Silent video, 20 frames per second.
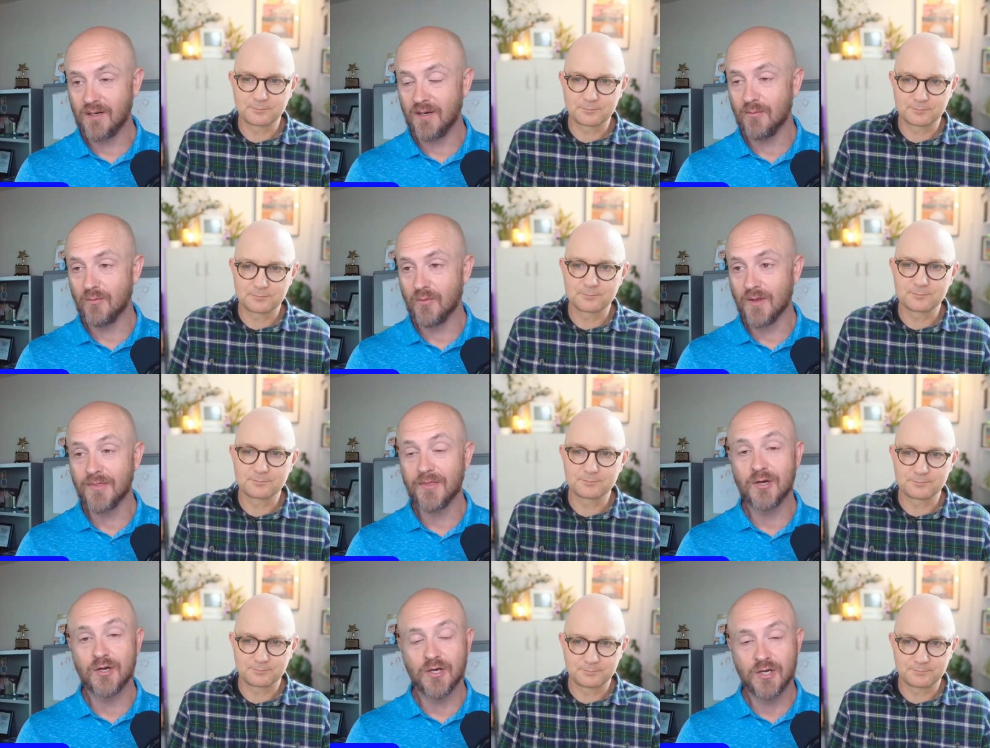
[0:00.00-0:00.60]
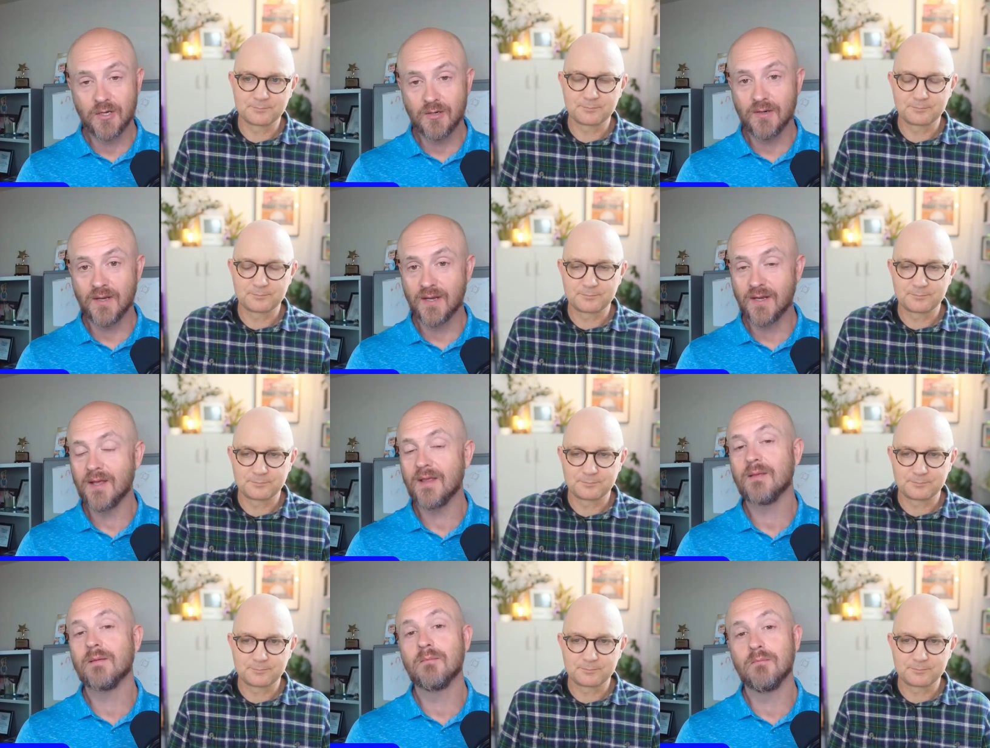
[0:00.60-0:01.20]
Speaker 1: And what they're doing
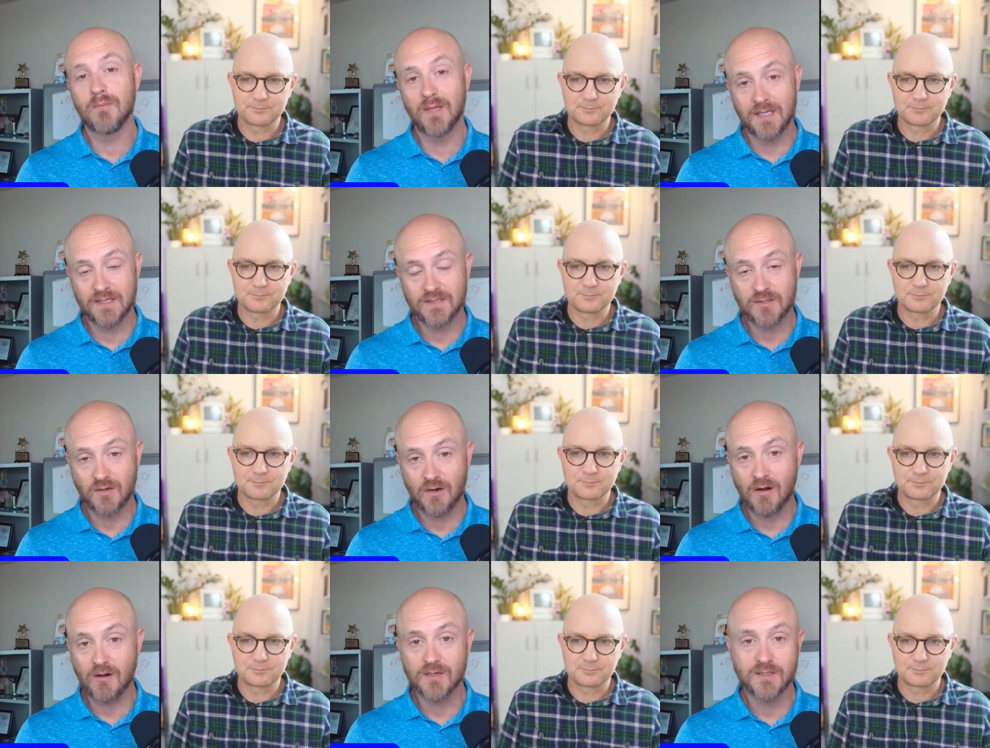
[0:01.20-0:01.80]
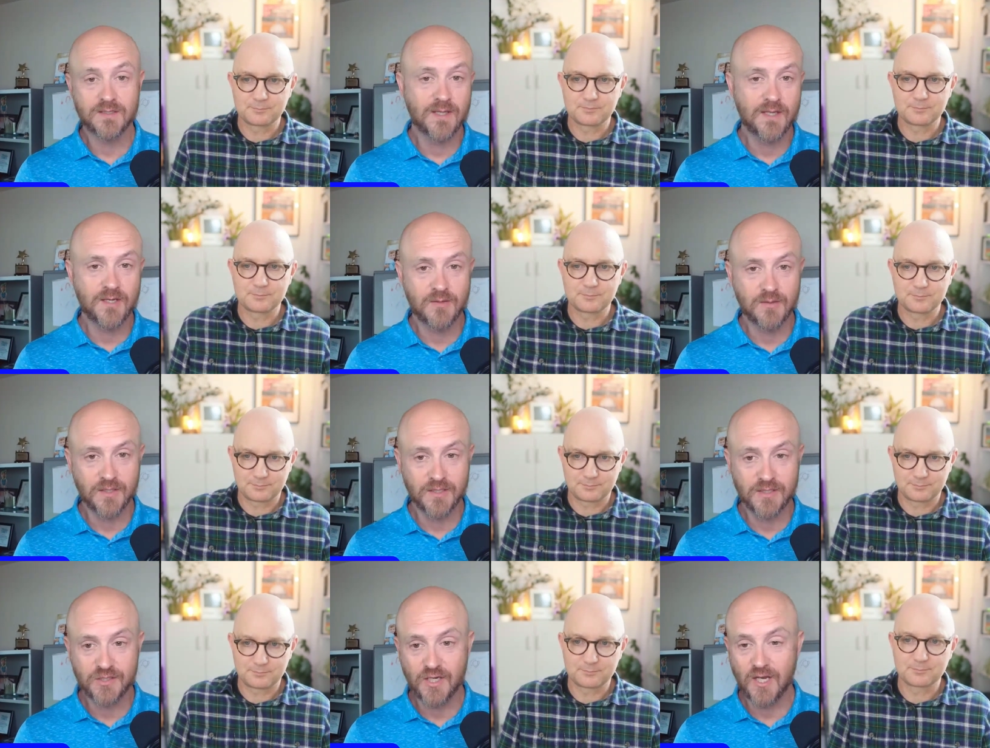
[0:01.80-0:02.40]
bless their hearts, and they do a
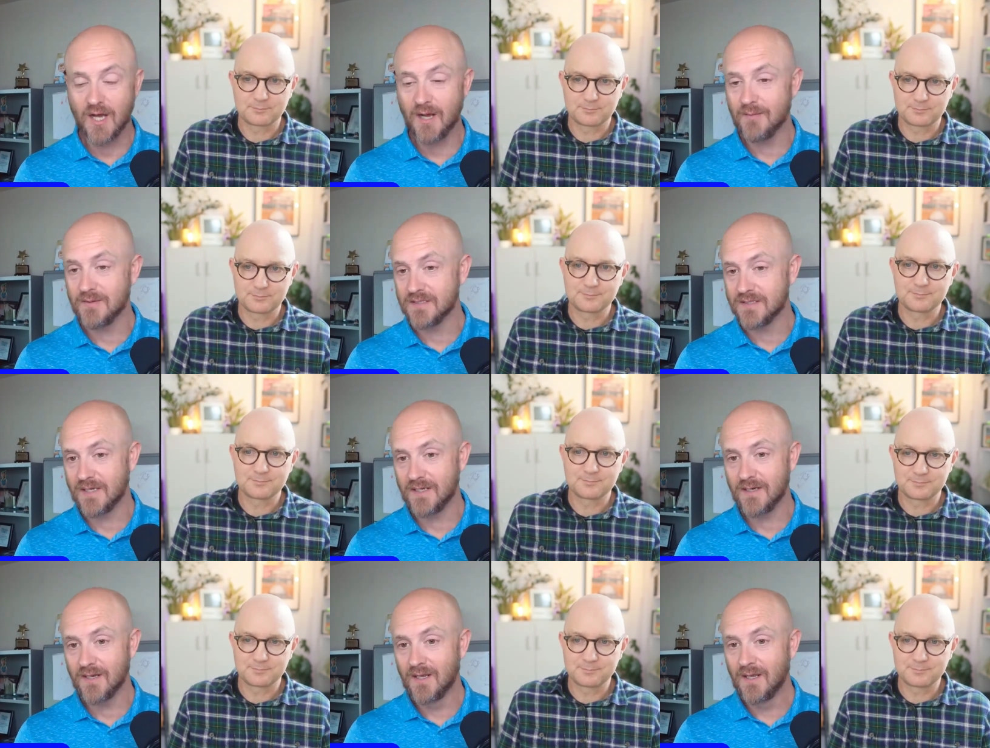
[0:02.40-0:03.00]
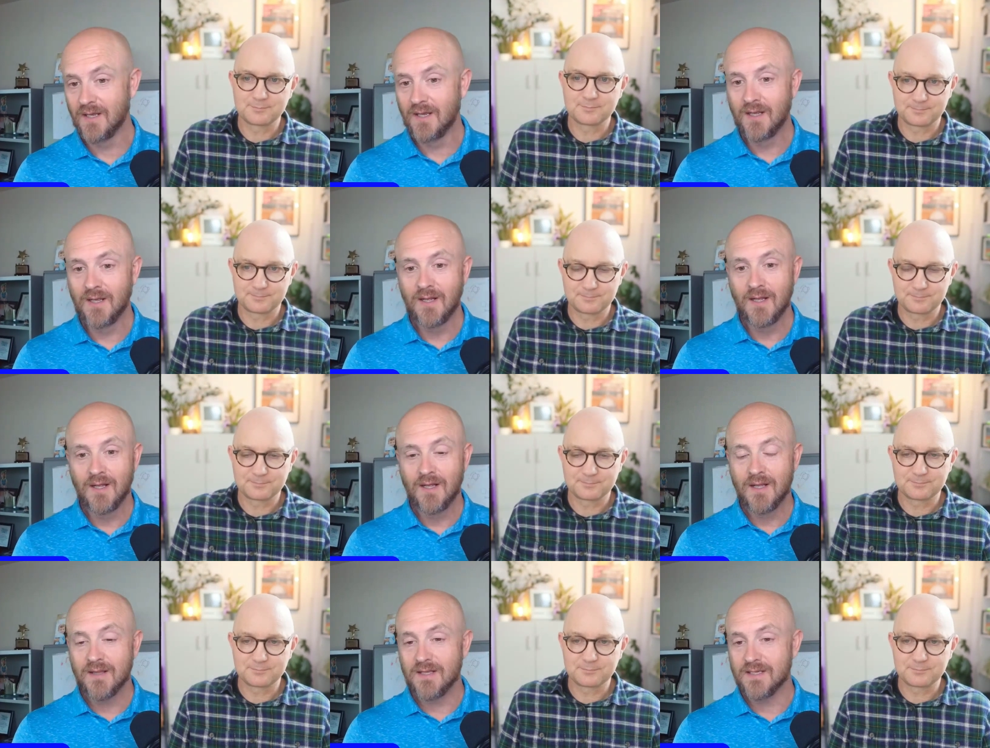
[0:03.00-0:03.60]
good job, is that
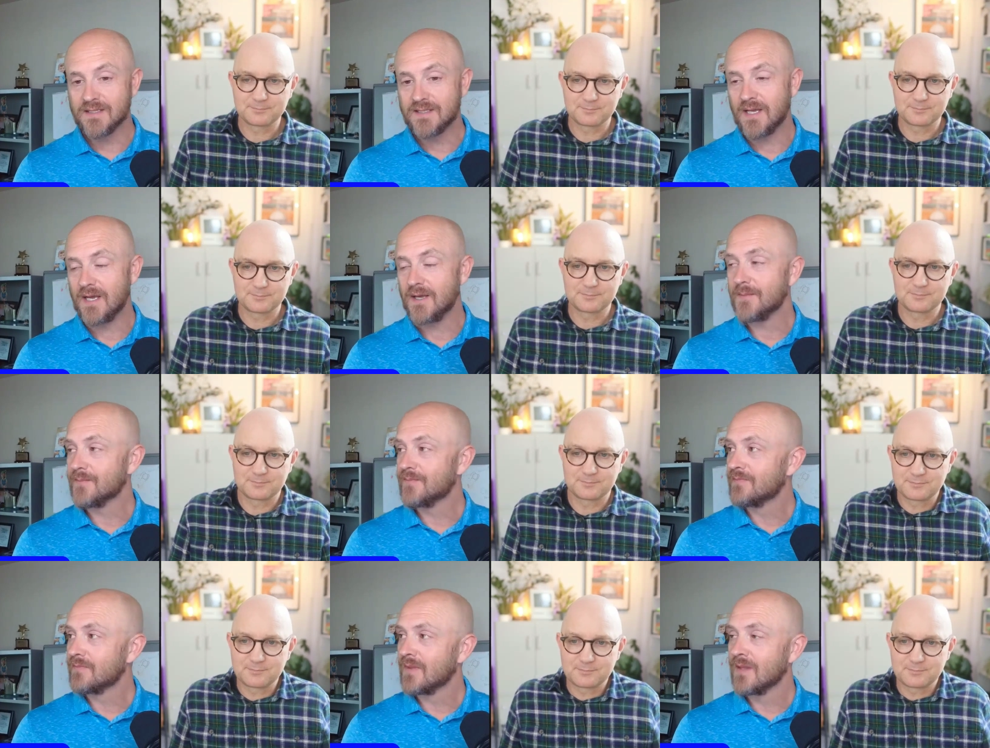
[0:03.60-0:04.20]
they say,